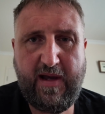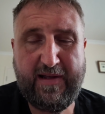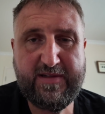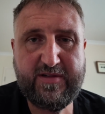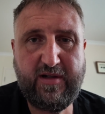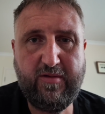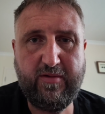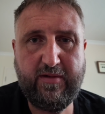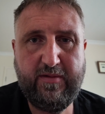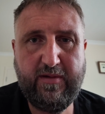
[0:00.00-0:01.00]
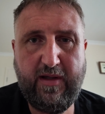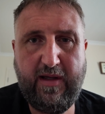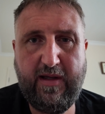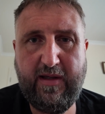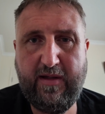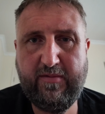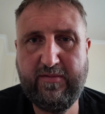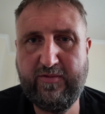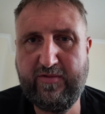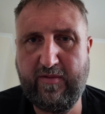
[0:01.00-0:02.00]
Hadn't sold. I'll
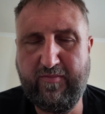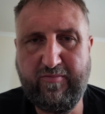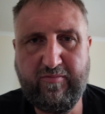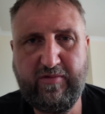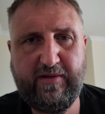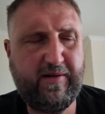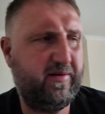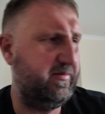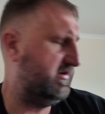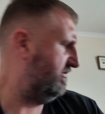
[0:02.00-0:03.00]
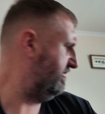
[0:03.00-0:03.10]
try and write down how much it